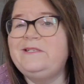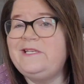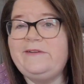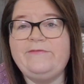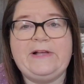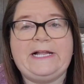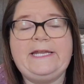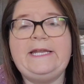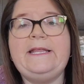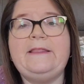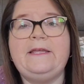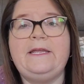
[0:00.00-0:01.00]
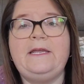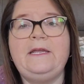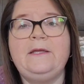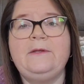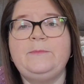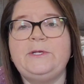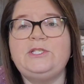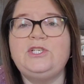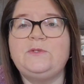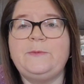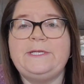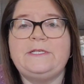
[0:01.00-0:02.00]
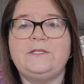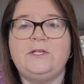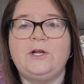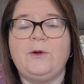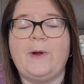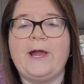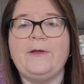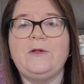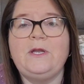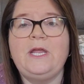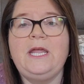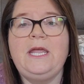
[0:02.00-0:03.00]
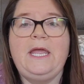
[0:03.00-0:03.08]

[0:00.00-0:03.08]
Didn't find anything, but just went to look around